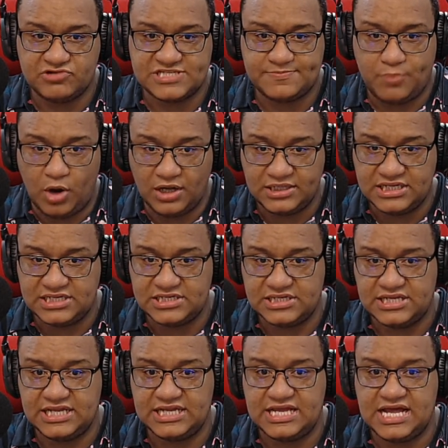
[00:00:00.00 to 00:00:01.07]
responded
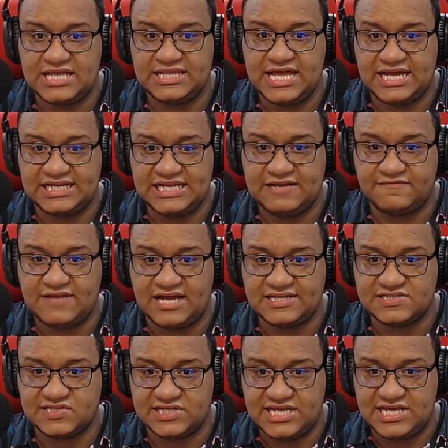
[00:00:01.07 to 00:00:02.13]
that if that
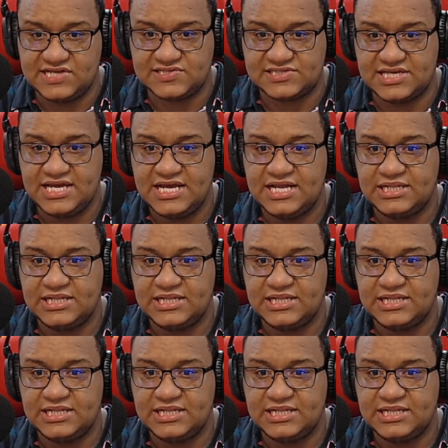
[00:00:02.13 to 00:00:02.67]
is the case,